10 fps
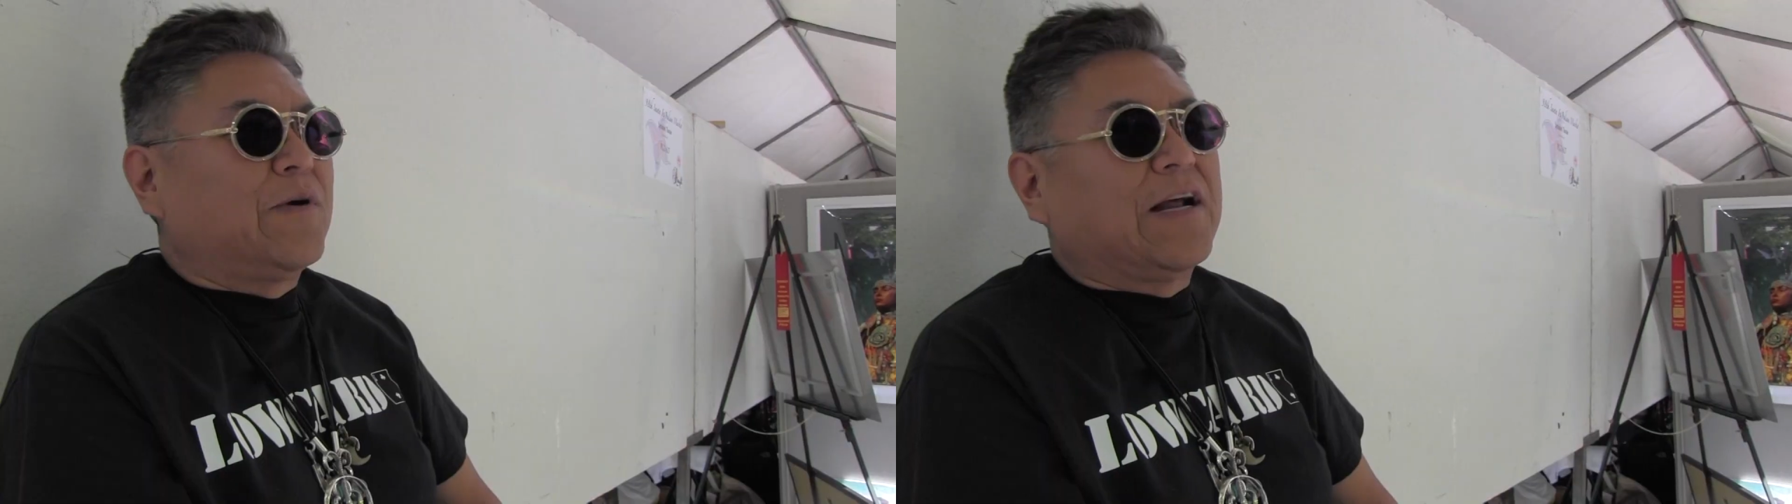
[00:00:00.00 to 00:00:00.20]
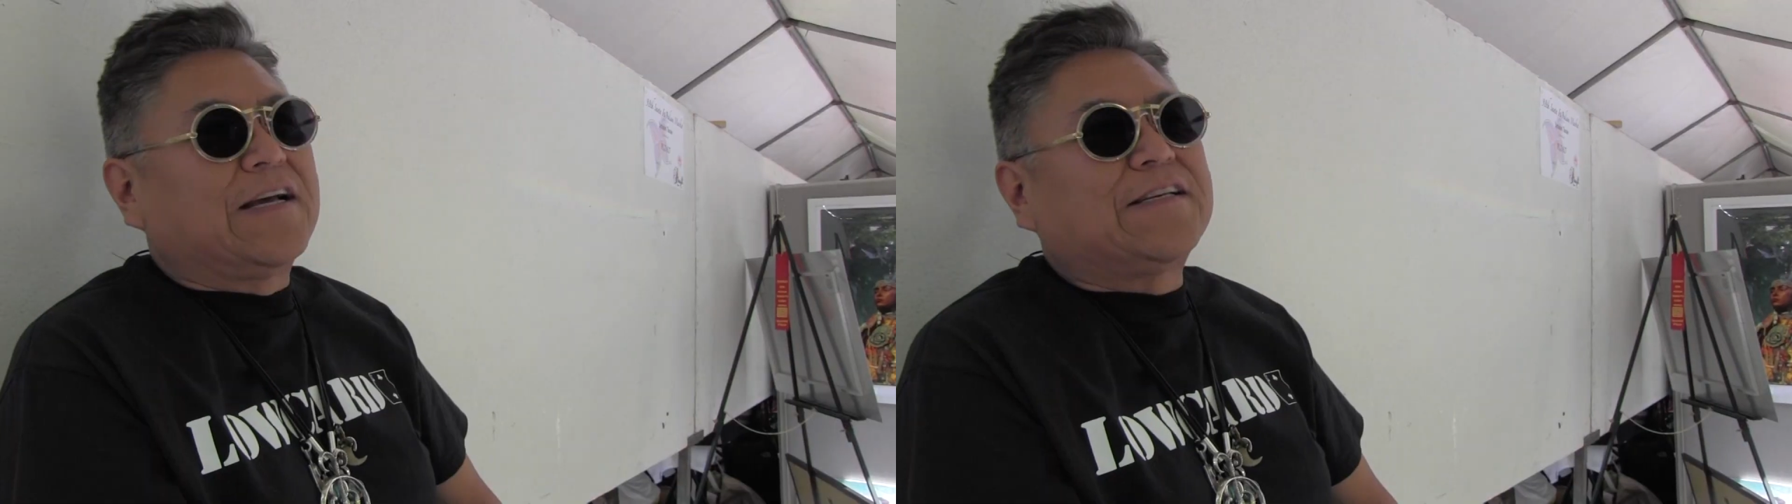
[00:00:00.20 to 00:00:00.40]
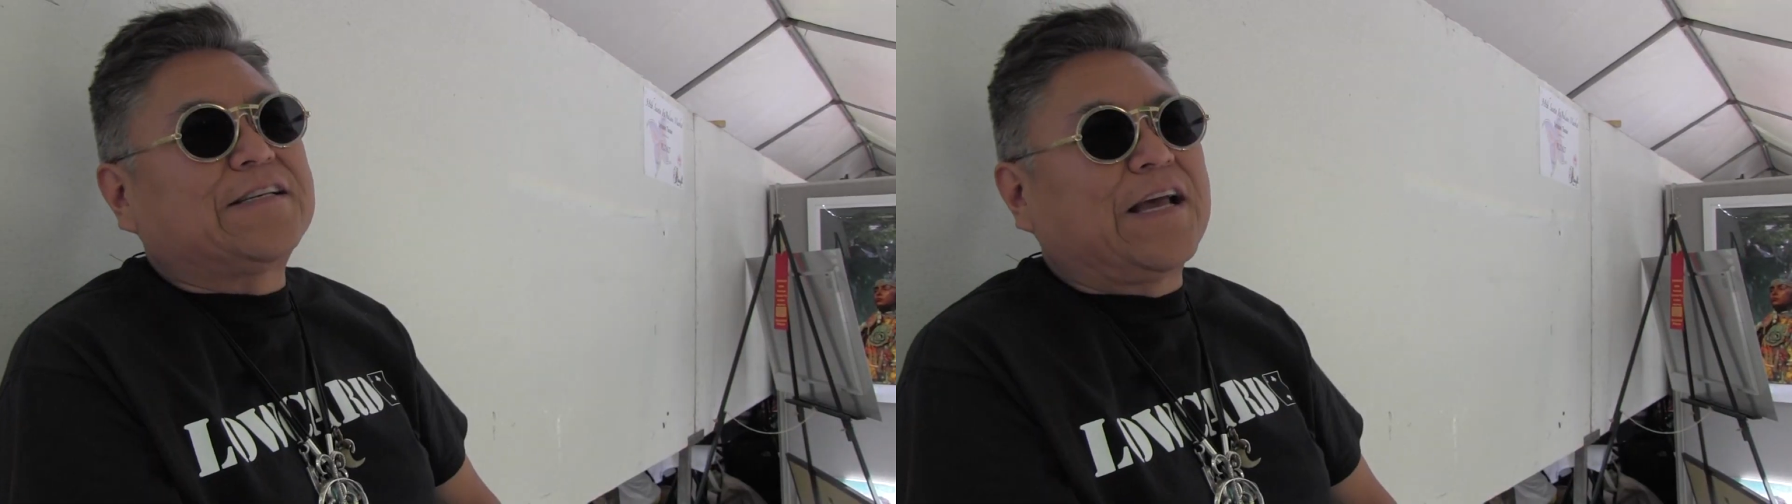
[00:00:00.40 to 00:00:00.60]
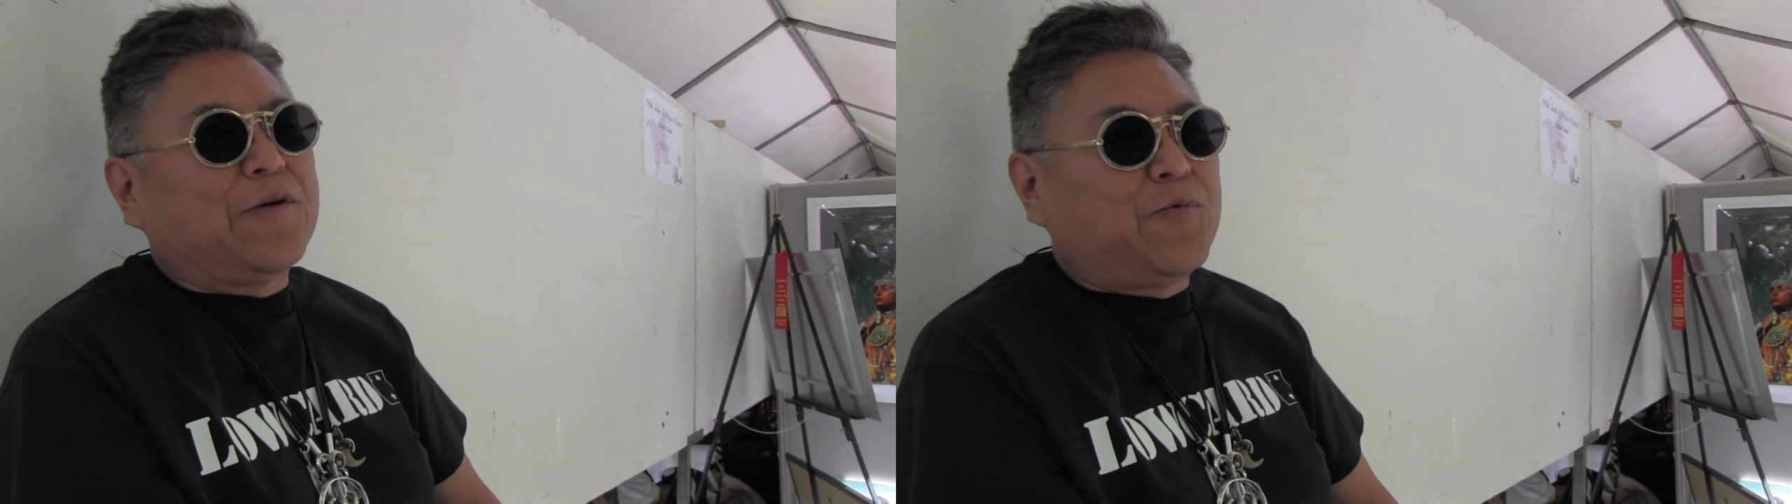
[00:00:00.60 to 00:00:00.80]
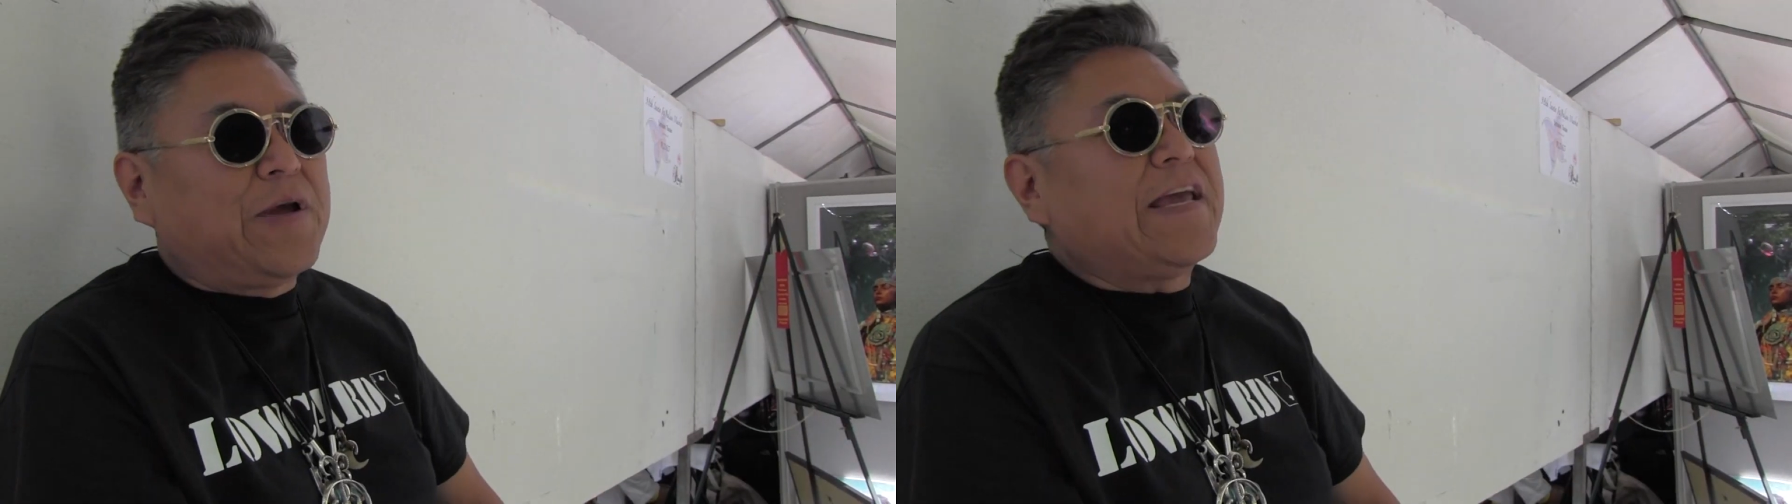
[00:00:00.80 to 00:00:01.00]
and when I
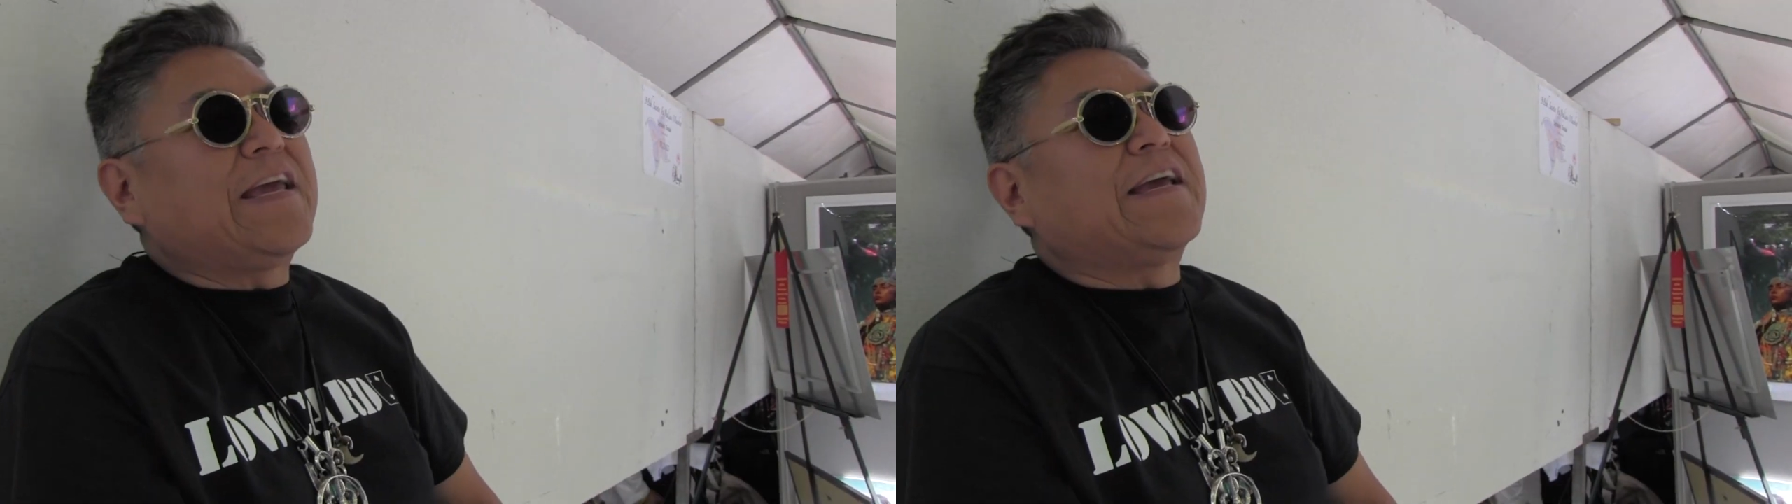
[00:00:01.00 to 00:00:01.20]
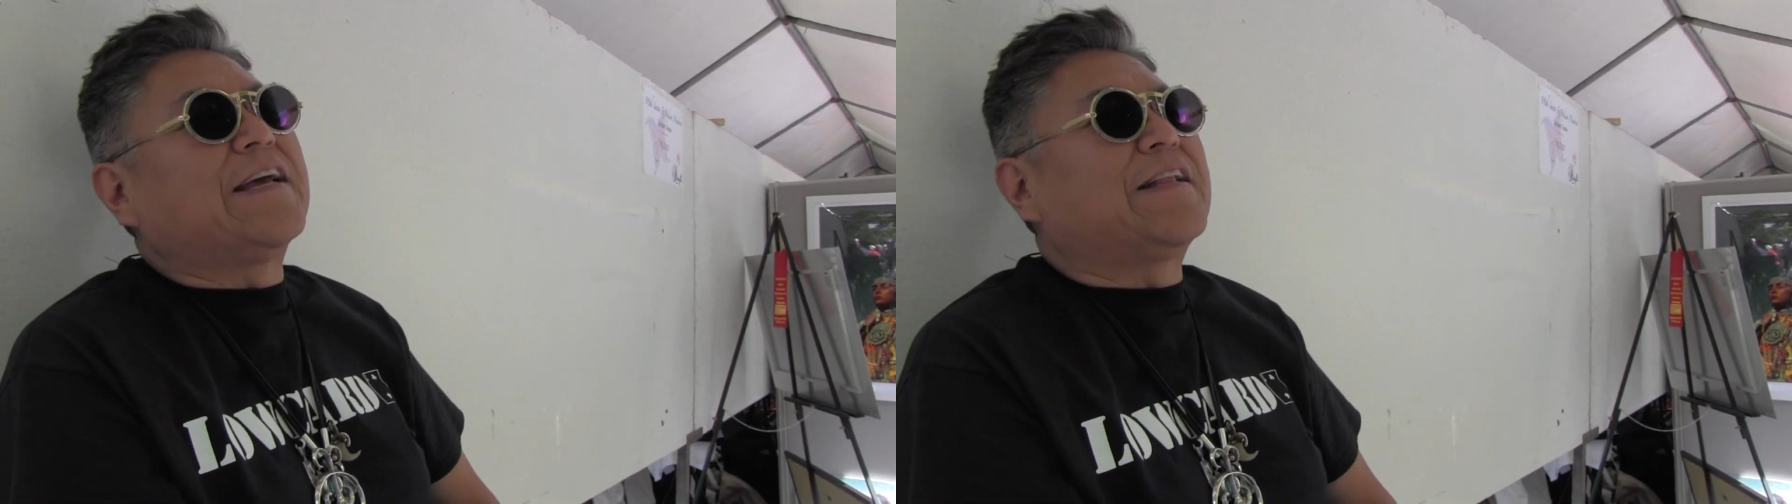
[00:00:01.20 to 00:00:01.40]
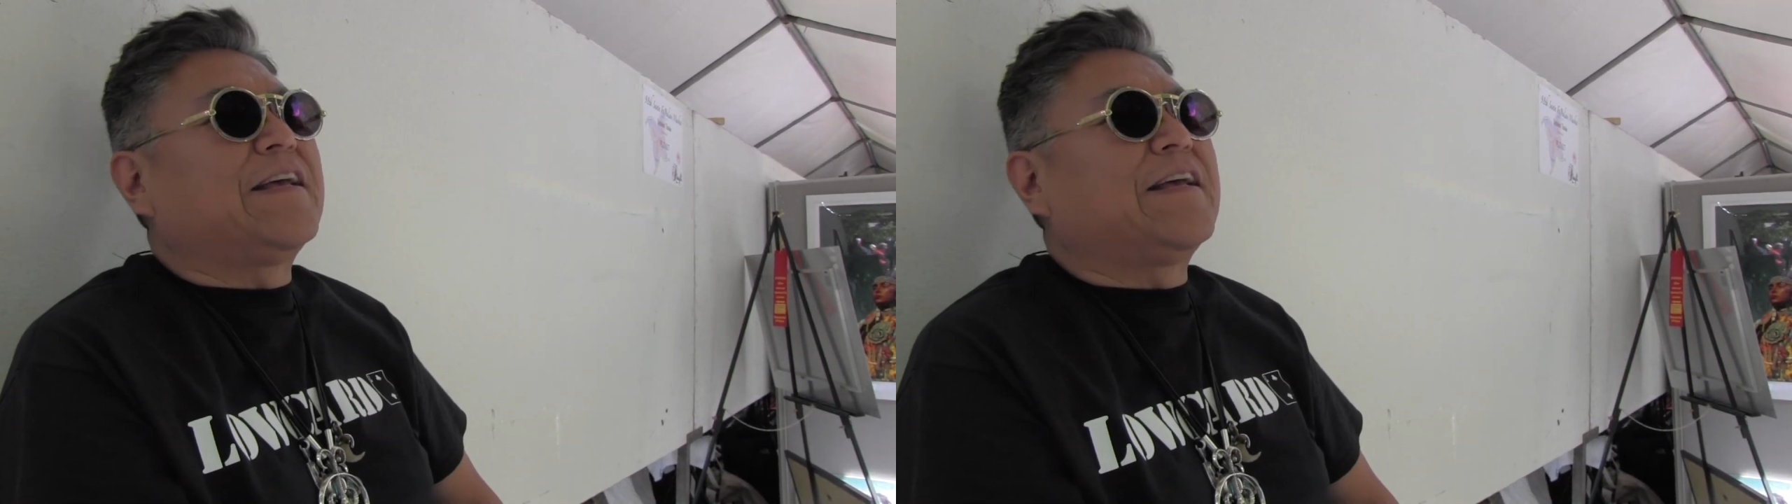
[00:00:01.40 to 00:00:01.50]
say we,